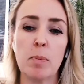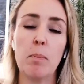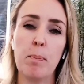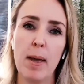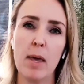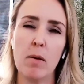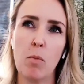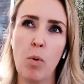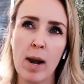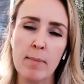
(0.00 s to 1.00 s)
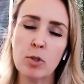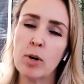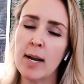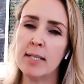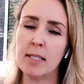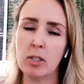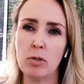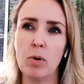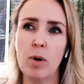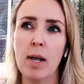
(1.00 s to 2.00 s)
But what I'm trying
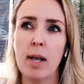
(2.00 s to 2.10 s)
to